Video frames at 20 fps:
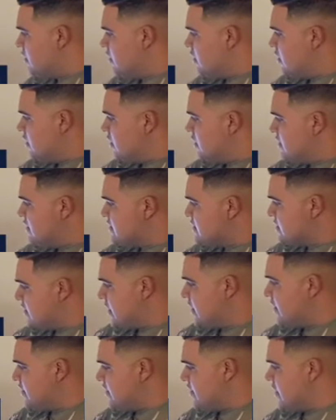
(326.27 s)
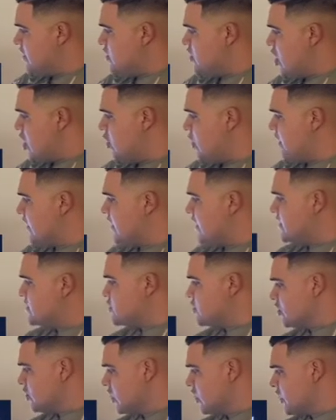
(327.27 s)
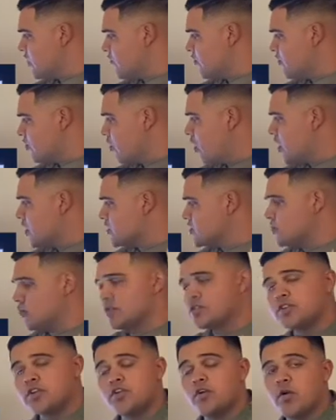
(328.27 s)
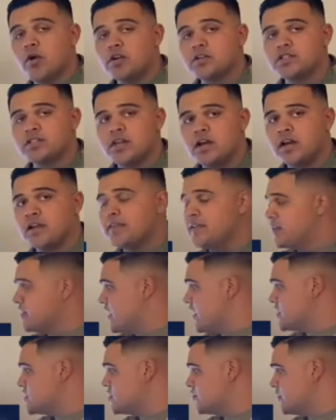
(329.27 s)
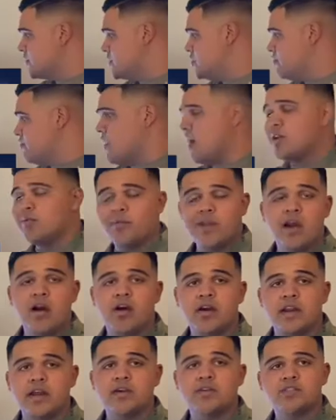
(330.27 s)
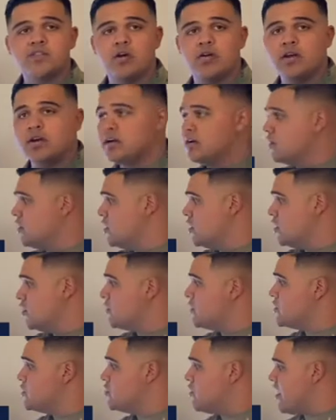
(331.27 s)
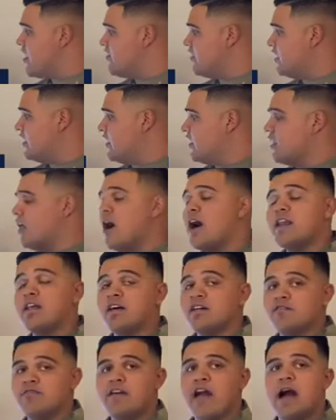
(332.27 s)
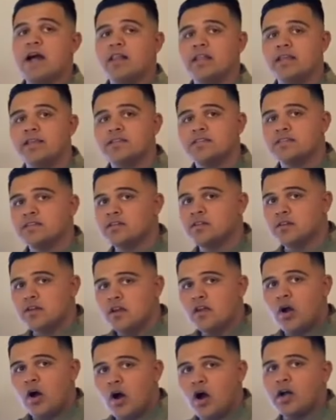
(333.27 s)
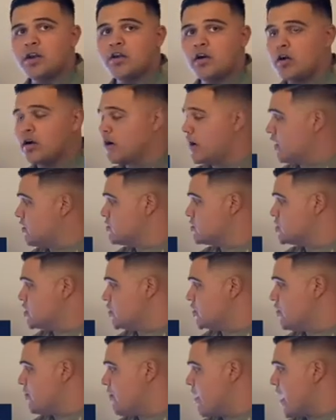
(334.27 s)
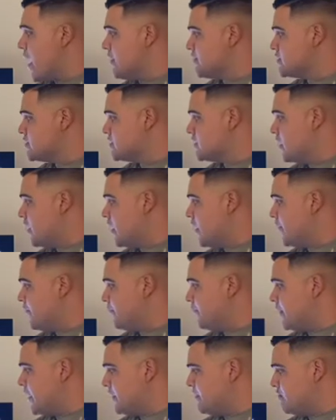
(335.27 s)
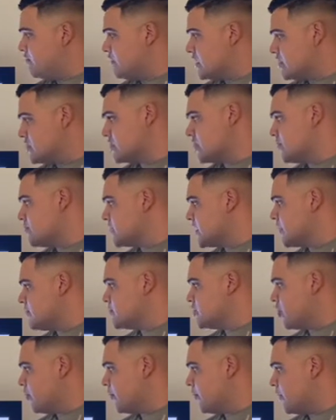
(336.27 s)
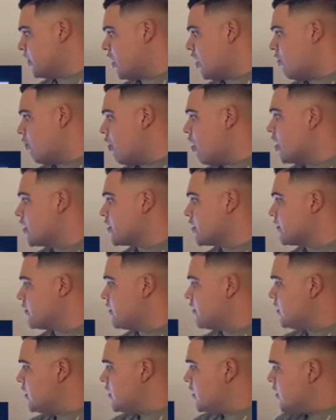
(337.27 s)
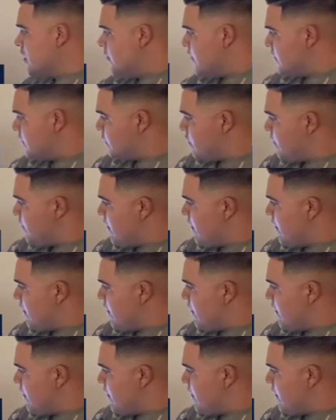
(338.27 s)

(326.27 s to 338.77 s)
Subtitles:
this is a good thing to know in case you're looking for water source or you are stuck in the desert. But do mind, we are in Arizona. We do have a lot of valleys on our Arizona maps, and there's sometimes normally not water. But if you pay